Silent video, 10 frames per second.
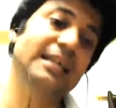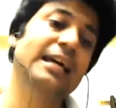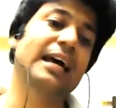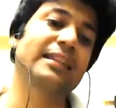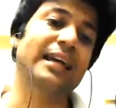
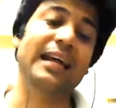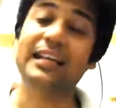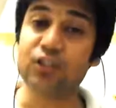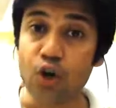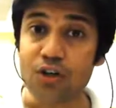that it is
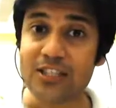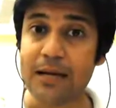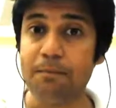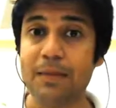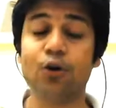not same
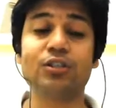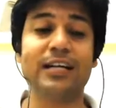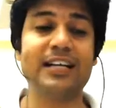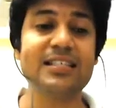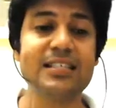because that is
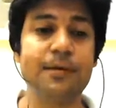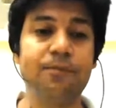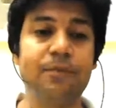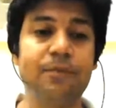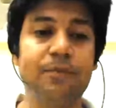C,
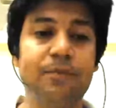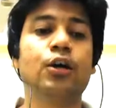right?